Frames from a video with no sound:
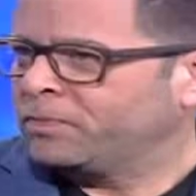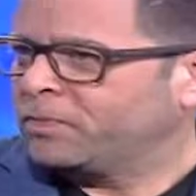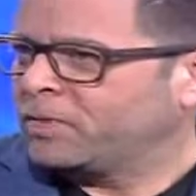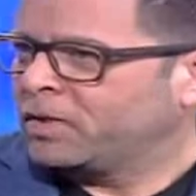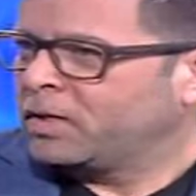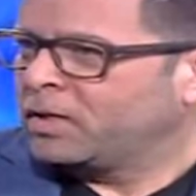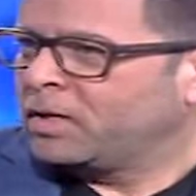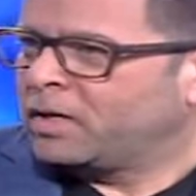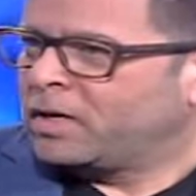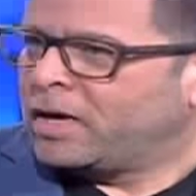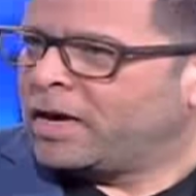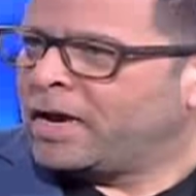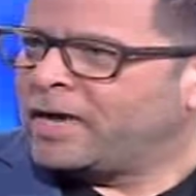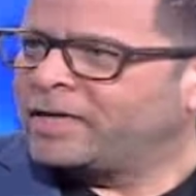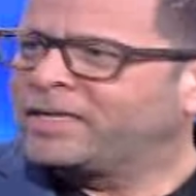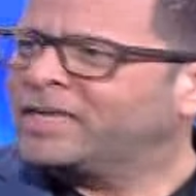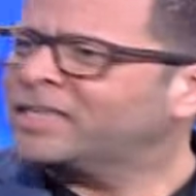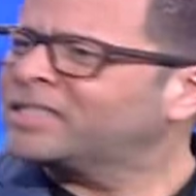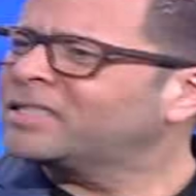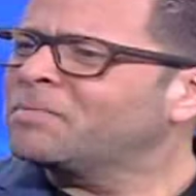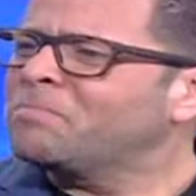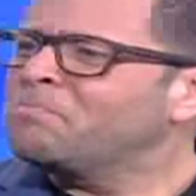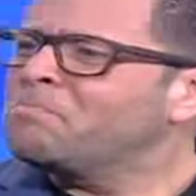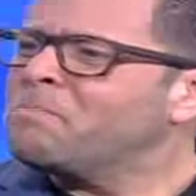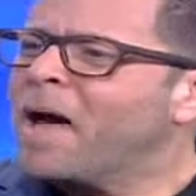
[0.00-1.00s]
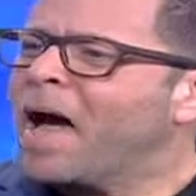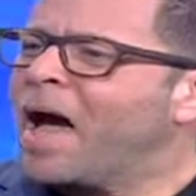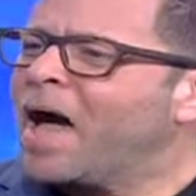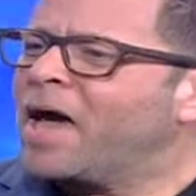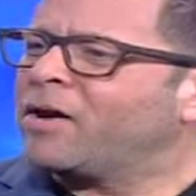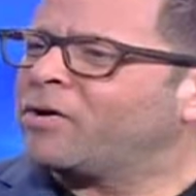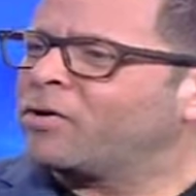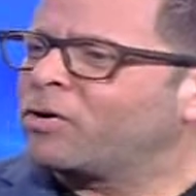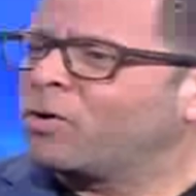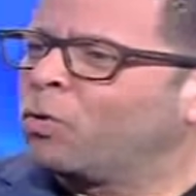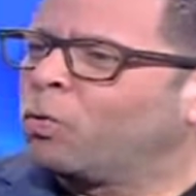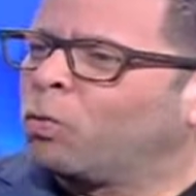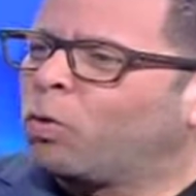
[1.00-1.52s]
Mm -hmm. It doesn't
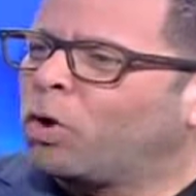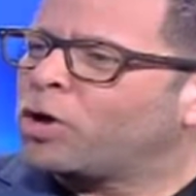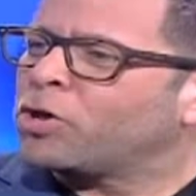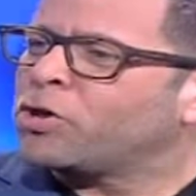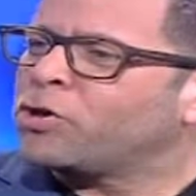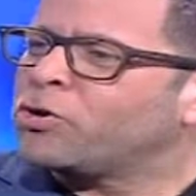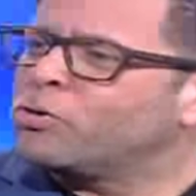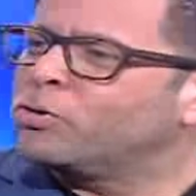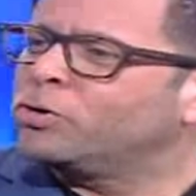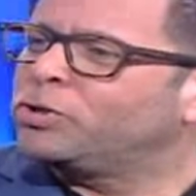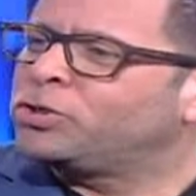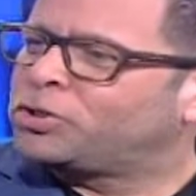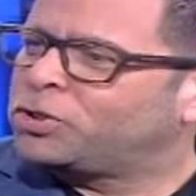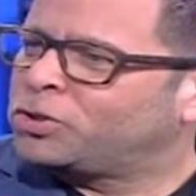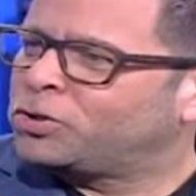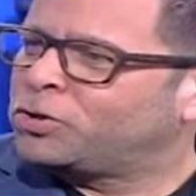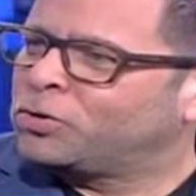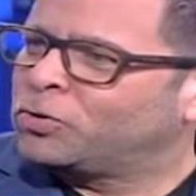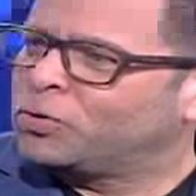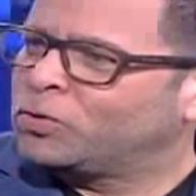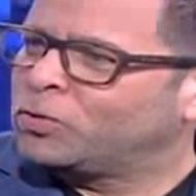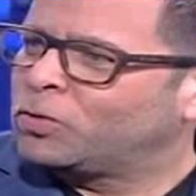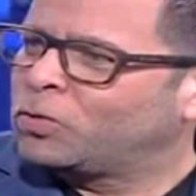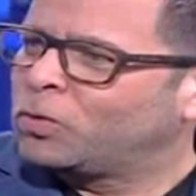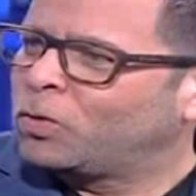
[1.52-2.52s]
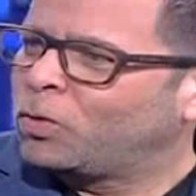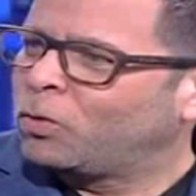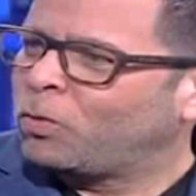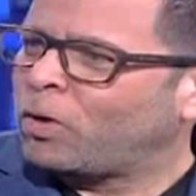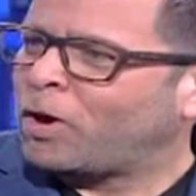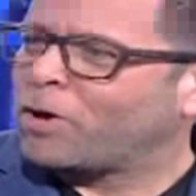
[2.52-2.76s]
matter what you do mm -hmm.